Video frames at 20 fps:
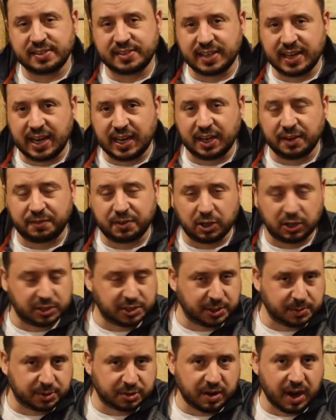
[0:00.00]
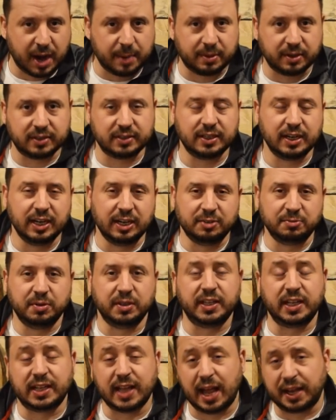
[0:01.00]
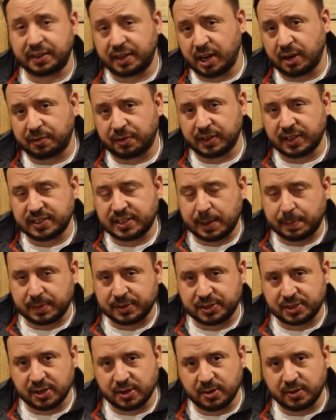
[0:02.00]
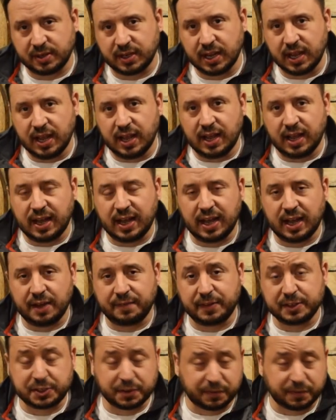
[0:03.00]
C, and if you're a subscriber, really glad you're here for this episode. If it's